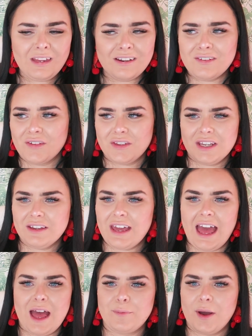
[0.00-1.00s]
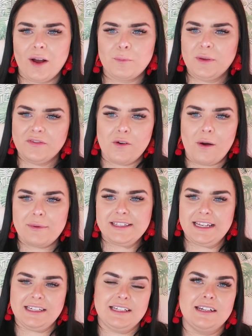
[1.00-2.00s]
not that you care, but before I
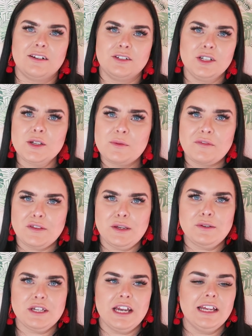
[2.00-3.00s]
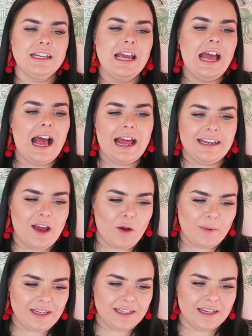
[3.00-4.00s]
was editing on LumaFusion and now
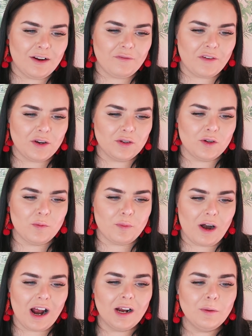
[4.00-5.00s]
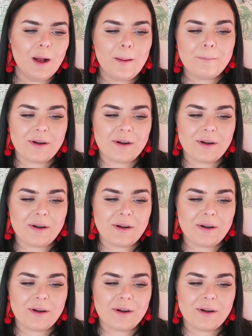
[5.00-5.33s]
I'm editing on Final Cut Pro,